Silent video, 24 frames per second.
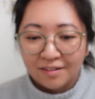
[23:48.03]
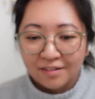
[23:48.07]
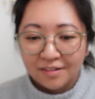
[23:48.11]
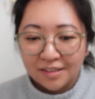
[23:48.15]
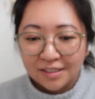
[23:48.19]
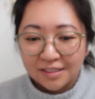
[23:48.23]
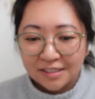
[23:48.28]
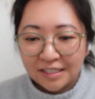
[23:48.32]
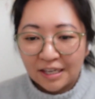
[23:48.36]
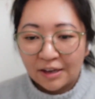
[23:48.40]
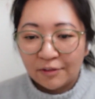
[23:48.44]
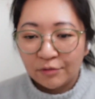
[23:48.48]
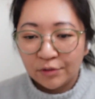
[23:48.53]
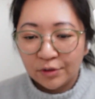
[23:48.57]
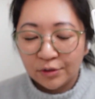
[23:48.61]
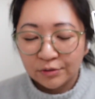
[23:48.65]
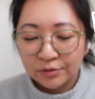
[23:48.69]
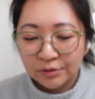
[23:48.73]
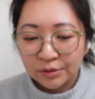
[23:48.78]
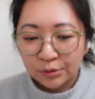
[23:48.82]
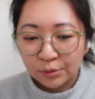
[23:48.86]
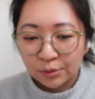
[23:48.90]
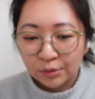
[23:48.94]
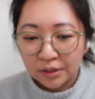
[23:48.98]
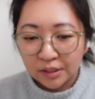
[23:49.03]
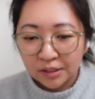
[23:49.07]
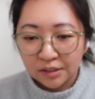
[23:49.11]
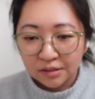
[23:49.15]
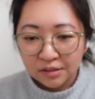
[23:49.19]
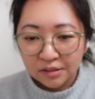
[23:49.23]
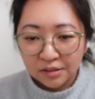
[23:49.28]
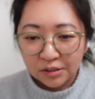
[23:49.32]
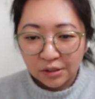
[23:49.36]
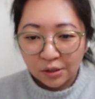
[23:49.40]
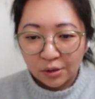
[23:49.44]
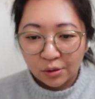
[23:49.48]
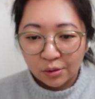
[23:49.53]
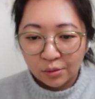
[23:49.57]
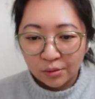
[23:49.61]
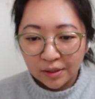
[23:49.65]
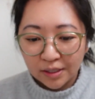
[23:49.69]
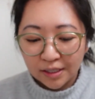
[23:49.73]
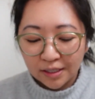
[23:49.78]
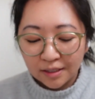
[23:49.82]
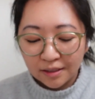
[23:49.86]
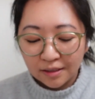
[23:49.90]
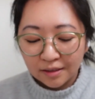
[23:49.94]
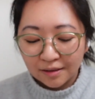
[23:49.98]
the seven of swords so
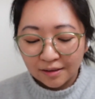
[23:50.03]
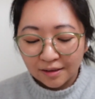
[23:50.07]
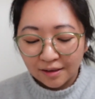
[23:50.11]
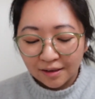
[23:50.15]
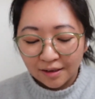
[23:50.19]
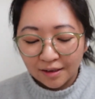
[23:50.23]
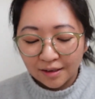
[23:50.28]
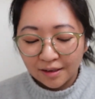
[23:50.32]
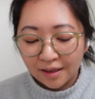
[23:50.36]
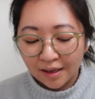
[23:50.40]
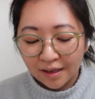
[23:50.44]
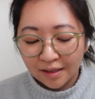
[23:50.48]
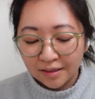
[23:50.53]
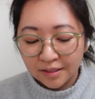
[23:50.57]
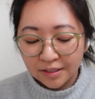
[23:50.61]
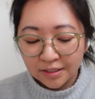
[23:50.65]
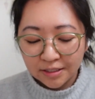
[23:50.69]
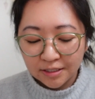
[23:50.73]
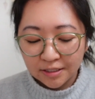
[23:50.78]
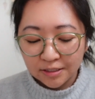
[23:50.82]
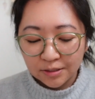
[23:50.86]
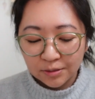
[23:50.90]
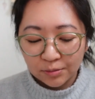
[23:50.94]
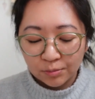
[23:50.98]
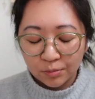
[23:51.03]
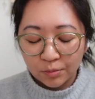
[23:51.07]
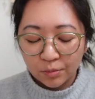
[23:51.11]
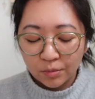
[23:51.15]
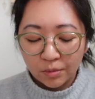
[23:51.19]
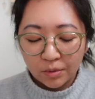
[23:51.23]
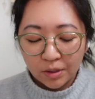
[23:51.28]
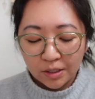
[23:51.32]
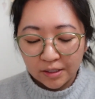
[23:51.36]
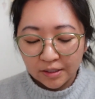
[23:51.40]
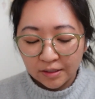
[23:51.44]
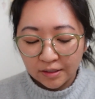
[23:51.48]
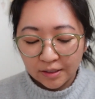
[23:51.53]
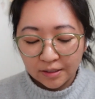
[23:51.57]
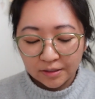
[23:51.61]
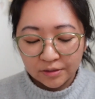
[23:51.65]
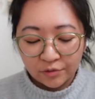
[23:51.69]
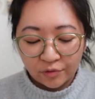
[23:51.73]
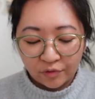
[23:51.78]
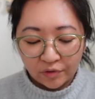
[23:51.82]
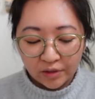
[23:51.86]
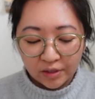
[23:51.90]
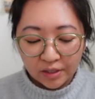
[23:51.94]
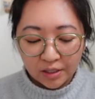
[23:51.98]
it again this is it,
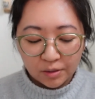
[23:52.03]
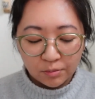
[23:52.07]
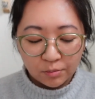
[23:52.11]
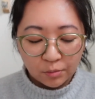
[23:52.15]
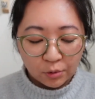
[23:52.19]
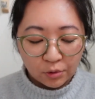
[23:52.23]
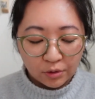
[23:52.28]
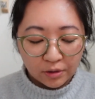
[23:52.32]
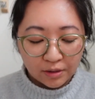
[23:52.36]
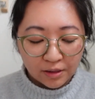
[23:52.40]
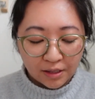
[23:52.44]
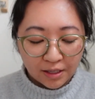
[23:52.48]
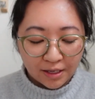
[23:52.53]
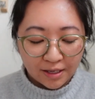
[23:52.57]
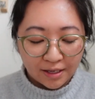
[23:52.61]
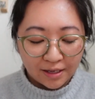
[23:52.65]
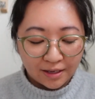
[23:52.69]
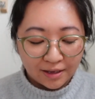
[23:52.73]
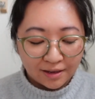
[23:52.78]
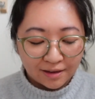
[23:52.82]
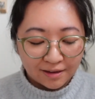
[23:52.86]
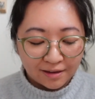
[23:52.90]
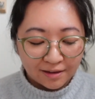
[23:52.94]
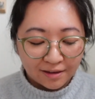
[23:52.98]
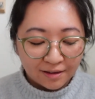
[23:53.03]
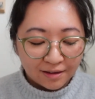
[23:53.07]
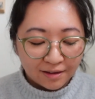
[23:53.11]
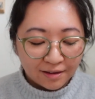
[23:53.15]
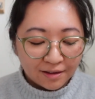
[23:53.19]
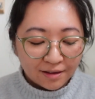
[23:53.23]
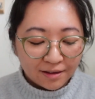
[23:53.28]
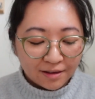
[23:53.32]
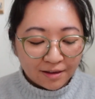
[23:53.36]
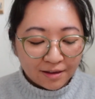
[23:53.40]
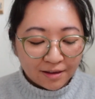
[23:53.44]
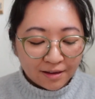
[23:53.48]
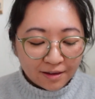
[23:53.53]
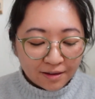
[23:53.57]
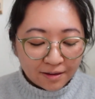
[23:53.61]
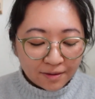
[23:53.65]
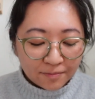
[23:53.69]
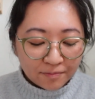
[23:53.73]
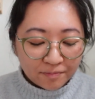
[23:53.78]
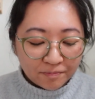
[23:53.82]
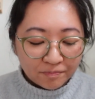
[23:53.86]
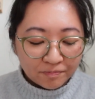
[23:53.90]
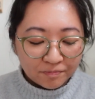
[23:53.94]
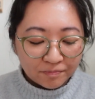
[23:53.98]
it's feeling more like
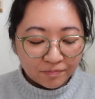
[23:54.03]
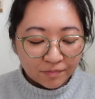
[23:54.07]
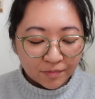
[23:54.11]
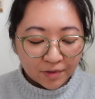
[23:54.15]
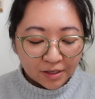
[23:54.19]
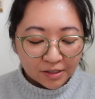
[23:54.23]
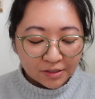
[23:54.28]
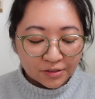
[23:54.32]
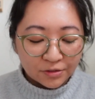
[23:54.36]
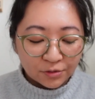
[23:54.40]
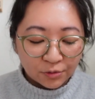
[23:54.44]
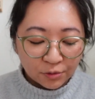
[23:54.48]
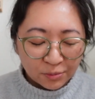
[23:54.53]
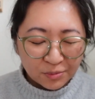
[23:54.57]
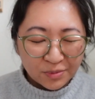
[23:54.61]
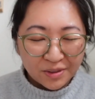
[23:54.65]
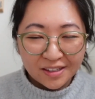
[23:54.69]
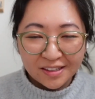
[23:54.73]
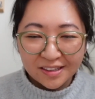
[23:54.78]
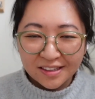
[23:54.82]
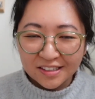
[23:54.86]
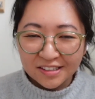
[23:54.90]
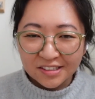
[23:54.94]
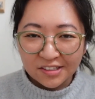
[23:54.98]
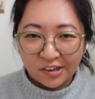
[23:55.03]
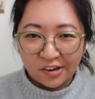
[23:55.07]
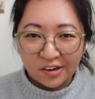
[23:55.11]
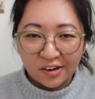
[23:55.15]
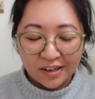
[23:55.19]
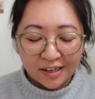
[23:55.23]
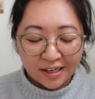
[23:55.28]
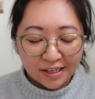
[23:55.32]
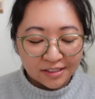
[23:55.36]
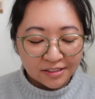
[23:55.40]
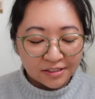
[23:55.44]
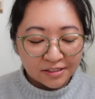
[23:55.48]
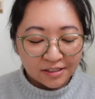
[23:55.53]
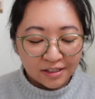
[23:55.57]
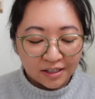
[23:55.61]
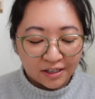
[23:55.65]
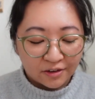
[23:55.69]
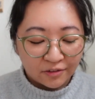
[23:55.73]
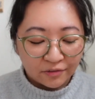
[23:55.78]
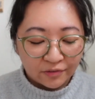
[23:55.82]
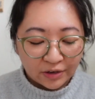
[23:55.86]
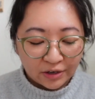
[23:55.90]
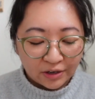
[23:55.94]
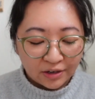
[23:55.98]
because normally this card has
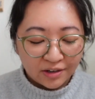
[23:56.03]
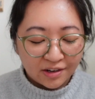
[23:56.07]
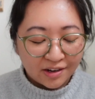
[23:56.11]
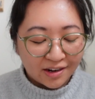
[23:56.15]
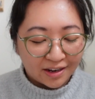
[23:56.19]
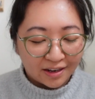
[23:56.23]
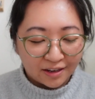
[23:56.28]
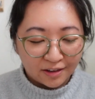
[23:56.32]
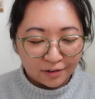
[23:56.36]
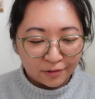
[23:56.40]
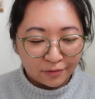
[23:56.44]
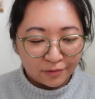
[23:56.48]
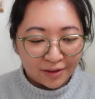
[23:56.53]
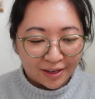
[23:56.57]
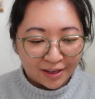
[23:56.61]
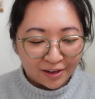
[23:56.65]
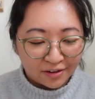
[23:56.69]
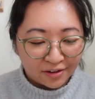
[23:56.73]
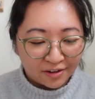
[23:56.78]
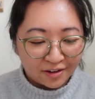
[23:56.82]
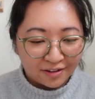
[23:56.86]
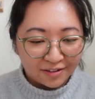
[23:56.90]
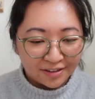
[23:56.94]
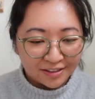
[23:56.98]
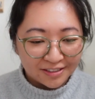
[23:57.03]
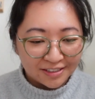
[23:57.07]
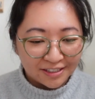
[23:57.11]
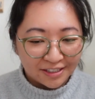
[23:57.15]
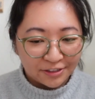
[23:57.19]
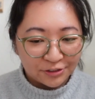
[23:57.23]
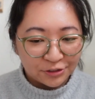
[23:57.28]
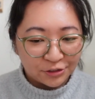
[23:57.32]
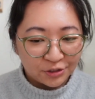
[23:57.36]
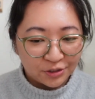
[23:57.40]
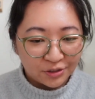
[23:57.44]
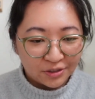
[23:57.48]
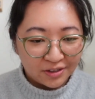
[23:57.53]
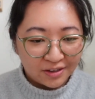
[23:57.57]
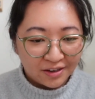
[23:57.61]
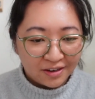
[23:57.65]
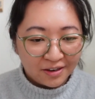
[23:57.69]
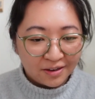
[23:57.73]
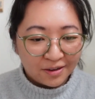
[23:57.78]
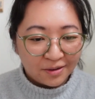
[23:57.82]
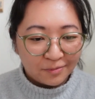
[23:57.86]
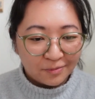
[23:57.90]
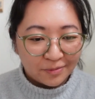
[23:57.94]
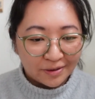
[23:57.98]
like a very negative connotation
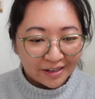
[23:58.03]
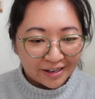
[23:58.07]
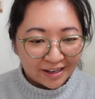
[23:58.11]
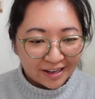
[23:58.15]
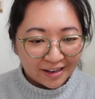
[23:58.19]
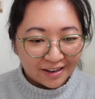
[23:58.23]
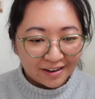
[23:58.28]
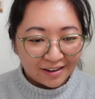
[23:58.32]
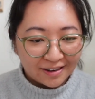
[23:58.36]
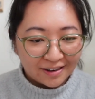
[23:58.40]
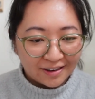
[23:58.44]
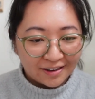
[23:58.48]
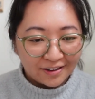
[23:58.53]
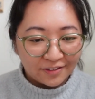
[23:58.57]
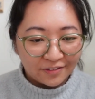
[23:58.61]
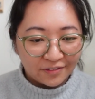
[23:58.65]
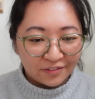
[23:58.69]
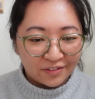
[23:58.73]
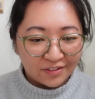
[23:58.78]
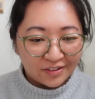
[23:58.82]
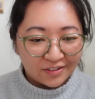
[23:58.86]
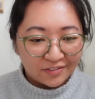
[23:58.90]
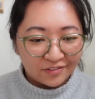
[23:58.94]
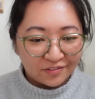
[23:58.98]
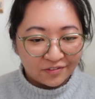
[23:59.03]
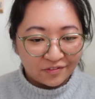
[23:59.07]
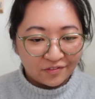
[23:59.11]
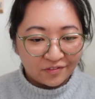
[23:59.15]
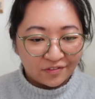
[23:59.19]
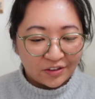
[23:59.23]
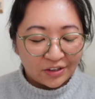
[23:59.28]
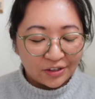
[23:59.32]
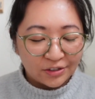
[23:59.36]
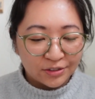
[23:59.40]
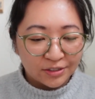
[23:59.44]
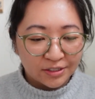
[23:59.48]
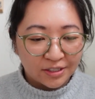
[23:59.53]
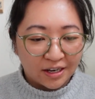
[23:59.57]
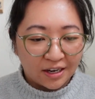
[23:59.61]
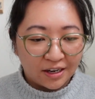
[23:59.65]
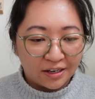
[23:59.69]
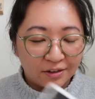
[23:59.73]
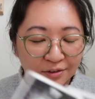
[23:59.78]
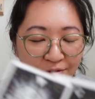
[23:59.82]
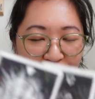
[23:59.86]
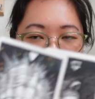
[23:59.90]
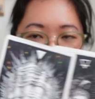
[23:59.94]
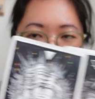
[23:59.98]
but again it, it feels
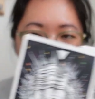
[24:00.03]
kind of